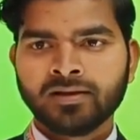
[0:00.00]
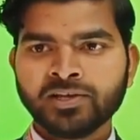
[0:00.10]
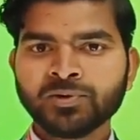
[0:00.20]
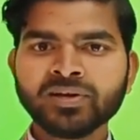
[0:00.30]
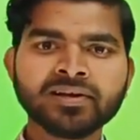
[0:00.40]

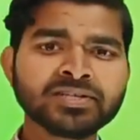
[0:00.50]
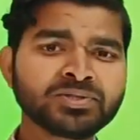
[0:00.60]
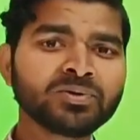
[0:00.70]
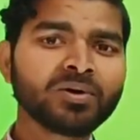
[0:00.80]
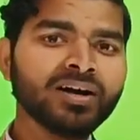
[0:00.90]
You can
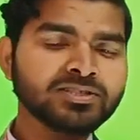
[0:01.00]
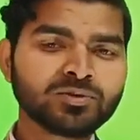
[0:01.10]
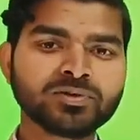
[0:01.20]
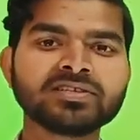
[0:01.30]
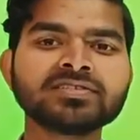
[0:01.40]
also ask
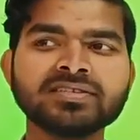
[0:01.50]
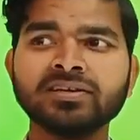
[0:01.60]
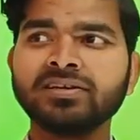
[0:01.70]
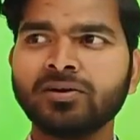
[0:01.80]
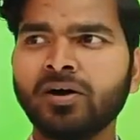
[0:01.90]
questions
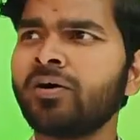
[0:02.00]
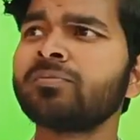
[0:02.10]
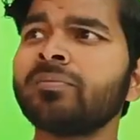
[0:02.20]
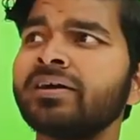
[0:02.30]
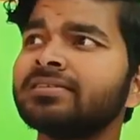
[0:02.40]

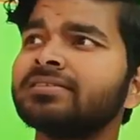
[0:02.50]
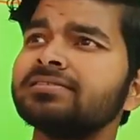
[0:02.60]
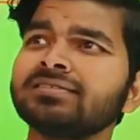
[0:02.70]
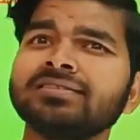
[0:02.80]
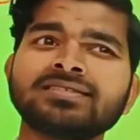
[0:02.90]
on my
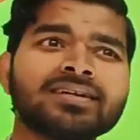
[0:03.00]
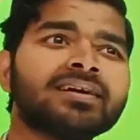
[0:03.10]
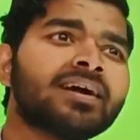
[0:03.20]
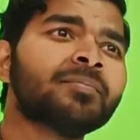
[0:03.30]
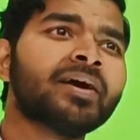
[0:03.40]

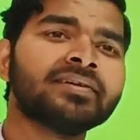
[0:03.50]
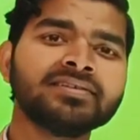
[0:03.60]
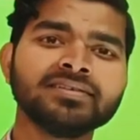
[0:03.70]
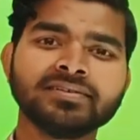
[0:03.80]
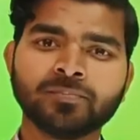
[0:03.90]
Instagram
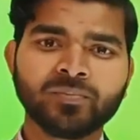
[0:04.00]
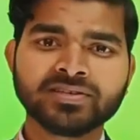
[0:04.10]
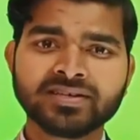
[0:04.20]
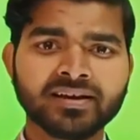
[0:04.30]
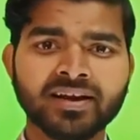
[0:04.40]
ID. My
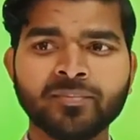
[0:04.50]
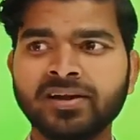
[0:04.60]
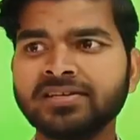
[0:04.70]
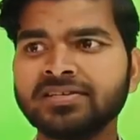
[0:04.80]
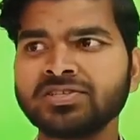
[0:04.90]
Instagram
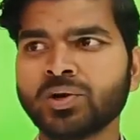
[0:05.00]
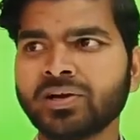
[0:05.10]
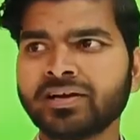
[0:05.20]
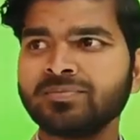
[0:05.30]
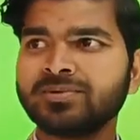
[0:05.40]
ID is
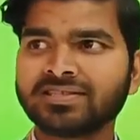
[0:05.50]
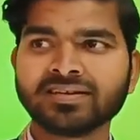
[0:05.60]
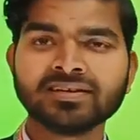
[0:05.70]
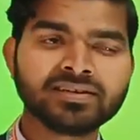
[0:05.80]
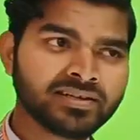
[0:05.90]
already
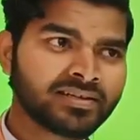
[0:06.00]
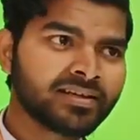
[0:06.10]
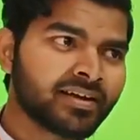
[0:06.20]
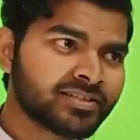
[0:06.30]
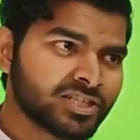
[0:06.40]
mentioned in
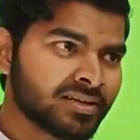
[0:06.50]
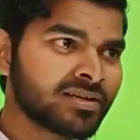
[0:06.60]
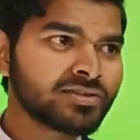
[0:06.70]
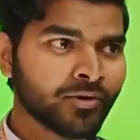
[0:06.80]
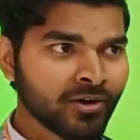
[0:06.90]
the
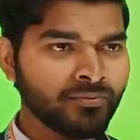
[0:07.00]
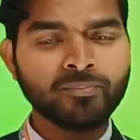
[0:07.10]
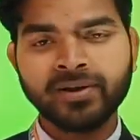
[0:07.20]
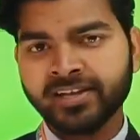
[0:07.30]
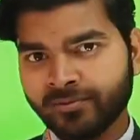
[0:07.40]
channel
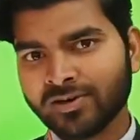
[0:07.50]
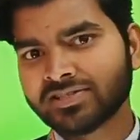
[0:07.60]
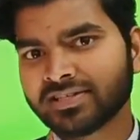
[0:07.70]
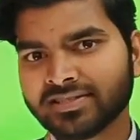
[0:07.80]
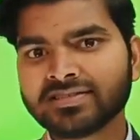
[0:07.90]
of my award
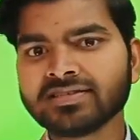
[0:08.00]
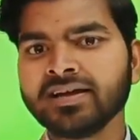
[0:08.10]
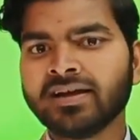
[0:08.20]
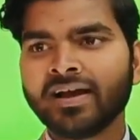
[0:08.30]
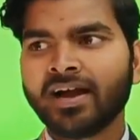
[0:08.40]
sections,
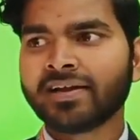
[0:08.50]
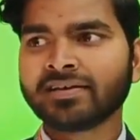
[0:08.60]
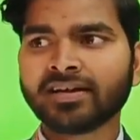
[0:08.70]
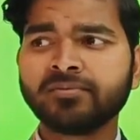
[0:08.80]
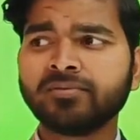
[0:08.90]

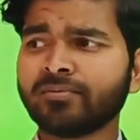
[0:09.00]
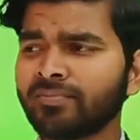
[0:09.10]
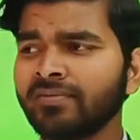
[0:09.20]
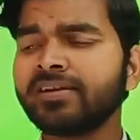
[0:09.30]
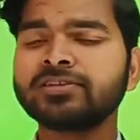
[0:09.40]
and
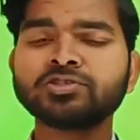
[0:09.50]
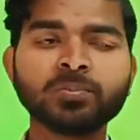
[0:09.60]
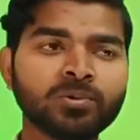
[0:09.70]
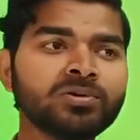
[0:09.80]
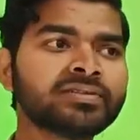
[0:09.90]
we will also
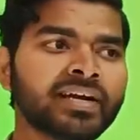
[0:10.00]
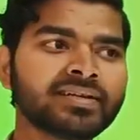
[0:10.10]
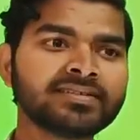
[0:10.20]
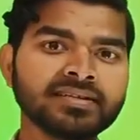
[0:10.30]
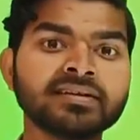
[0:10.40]
put
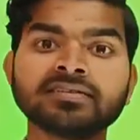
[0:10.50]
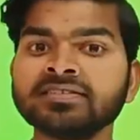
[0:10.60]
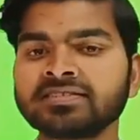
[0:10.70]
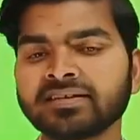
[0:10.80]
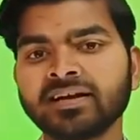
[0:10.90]
that
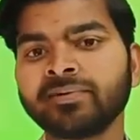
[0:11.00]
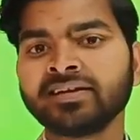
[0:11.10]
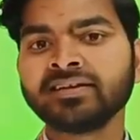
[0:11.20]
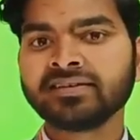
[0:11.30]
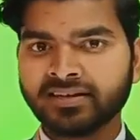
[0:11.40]
Instagram
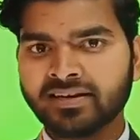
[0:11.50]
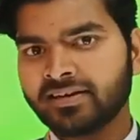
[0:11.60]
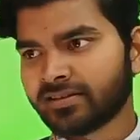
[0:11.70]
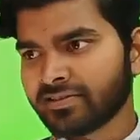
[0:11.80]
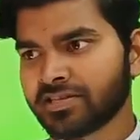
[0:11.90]
ID in the
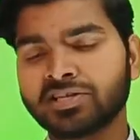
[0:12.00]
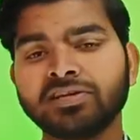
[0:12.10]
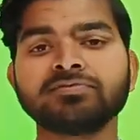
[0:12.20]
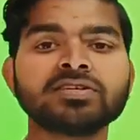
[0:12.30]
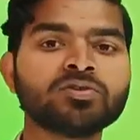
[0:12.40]

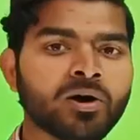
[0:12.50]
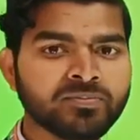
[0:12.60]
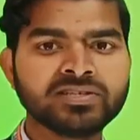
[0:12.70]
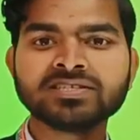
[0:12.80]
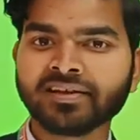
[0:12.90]
description
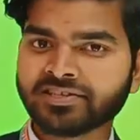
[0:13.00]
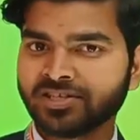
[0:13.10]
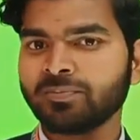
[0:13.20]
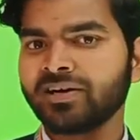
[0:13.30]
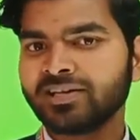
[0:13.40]
of this
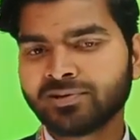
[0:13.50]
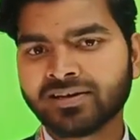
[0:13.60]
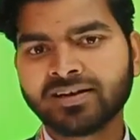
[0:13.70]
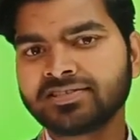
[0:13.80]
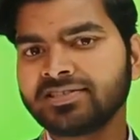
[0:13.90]

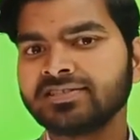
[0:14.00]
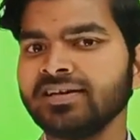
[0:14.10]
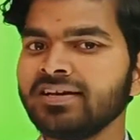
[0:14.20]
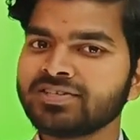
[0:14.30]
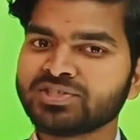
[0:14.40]
particular lecture,
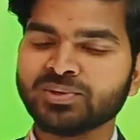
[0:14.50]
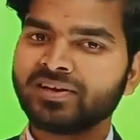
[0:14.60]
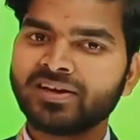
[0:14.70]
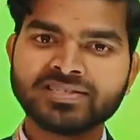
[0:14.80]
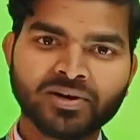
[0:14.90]
so you
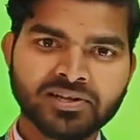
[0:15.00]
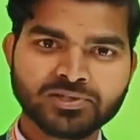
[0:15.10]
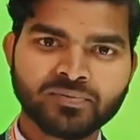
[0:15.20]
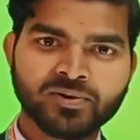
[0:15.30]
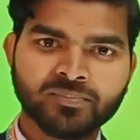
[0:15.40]
can ask
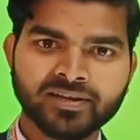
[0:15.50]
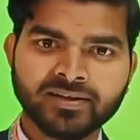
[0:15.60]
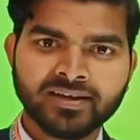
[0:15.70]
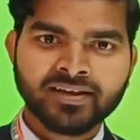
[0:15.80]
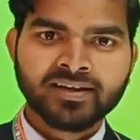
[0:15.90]
also from me.
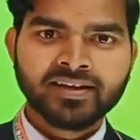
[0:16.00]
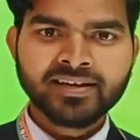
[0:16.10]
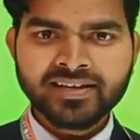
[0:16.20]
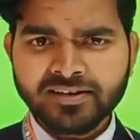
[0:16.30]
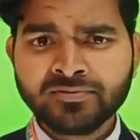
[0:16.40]

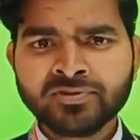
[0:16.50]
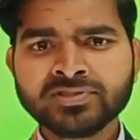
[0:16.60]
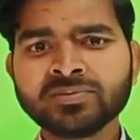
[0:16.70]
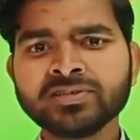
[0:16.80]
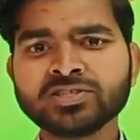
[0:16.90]
Any
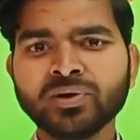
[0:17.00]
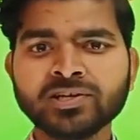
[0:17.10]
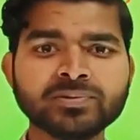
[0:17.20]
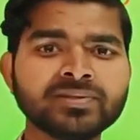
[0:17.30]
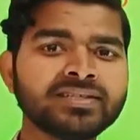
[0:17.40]
confusion is
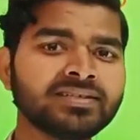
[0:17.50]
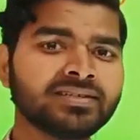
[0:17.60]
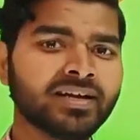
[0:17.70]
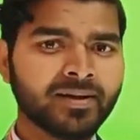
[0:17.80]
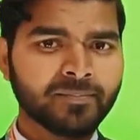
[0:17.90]
going to
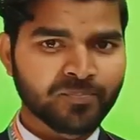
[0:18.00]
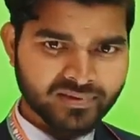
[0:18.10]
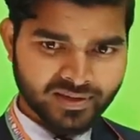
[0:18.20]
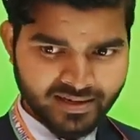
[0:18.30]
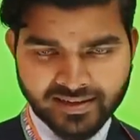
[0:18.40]
be
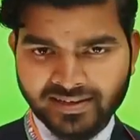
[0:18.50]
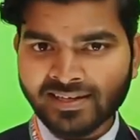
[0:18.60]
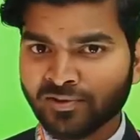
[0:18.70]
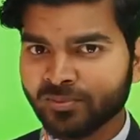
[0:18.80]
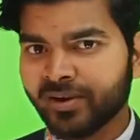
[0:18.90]
running
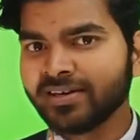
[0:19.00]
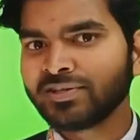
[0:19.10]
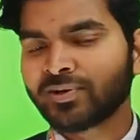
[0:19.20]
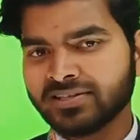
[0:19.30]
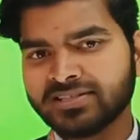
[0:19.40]
in your mind,
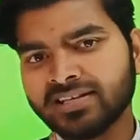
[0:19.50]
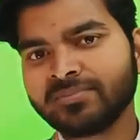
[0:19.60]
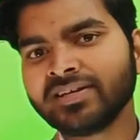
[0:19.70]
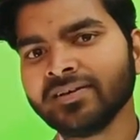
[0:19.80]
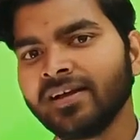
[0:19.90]
you can tell
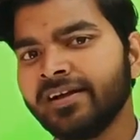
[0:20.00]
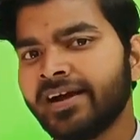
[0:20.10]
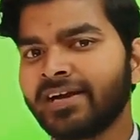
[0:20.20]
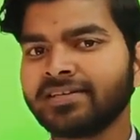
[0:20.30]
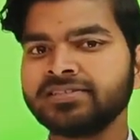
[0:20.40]
me,
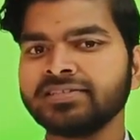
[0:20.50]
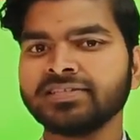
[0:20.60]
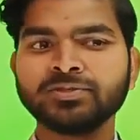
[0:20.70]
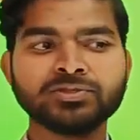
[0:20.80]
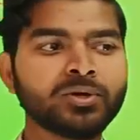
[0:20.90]
and
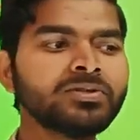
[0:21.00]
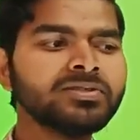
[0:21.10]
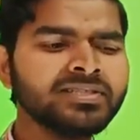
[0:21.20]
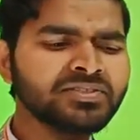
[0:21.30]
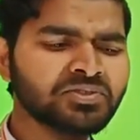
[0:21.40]
you
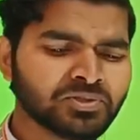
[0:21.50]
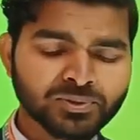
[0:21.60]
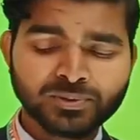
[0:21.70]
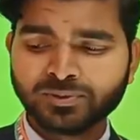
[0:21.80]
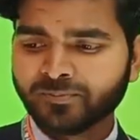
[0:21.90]
don't need
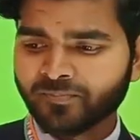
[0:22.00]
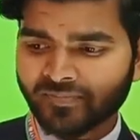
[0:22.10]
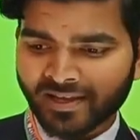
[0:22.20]
to